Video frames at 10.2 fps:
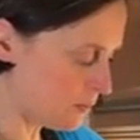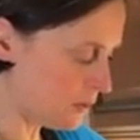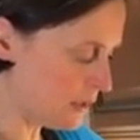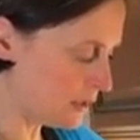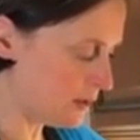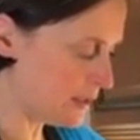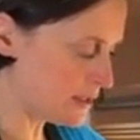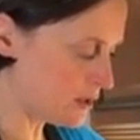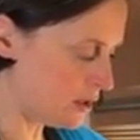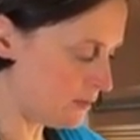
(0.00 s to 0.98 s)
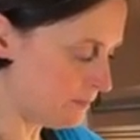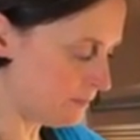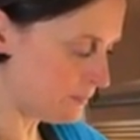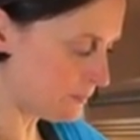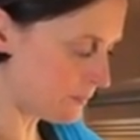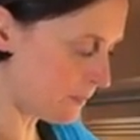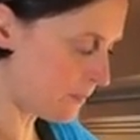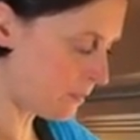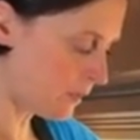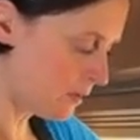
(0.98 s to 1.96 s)
you could put a little lid on.
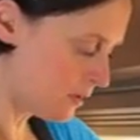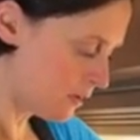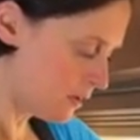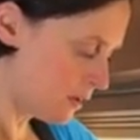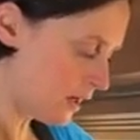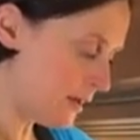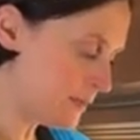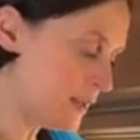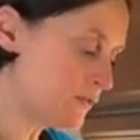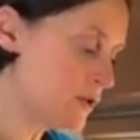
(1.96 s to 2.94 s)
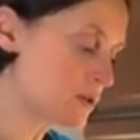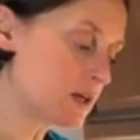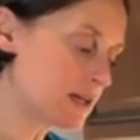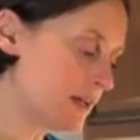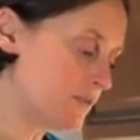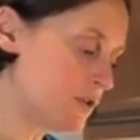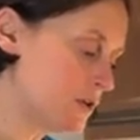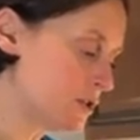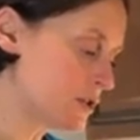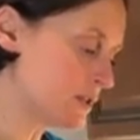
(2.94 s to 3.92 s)
I mean, if you
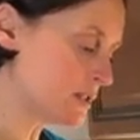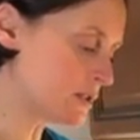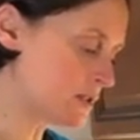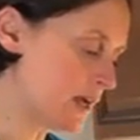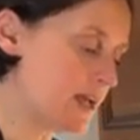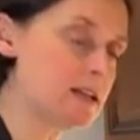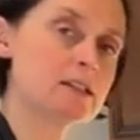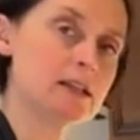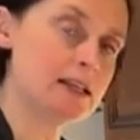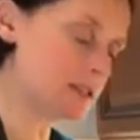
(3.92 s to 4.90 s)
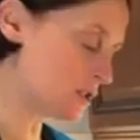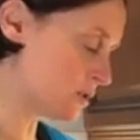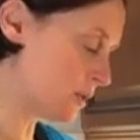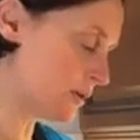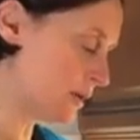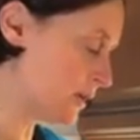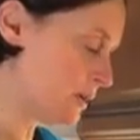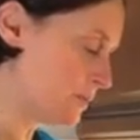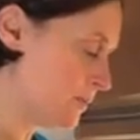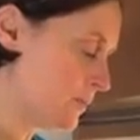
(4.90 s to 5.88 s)
could do this today, to eat it tomorrow,
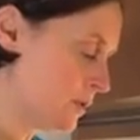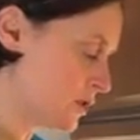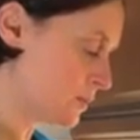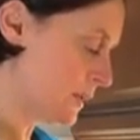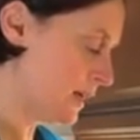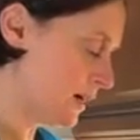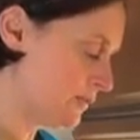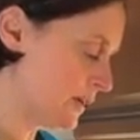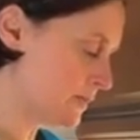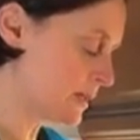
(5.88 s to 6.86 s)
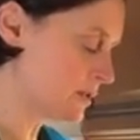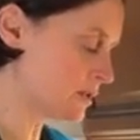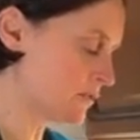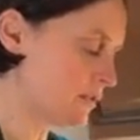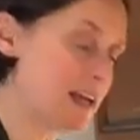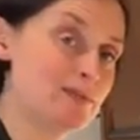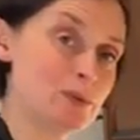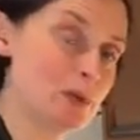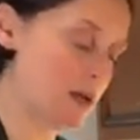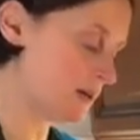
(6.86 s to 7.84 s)
you'd just be laughing because the
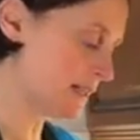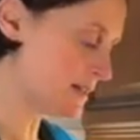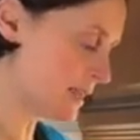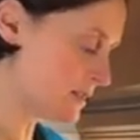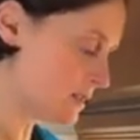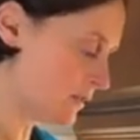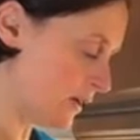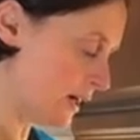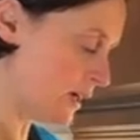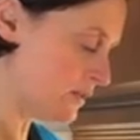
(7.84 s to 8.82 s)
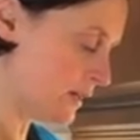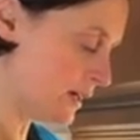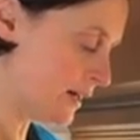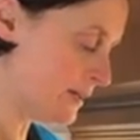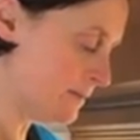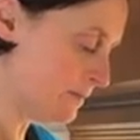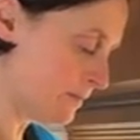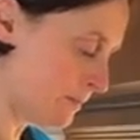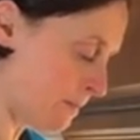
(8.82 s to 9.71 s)
flavour will only intensify overnight.